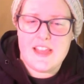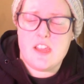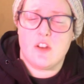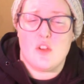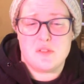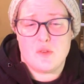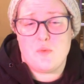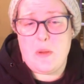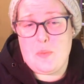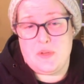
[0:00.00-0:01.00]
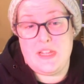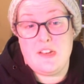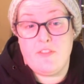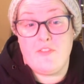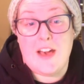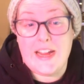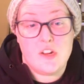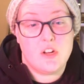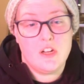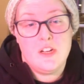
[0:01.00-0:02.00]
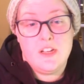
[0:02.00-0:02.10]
They can also represent fire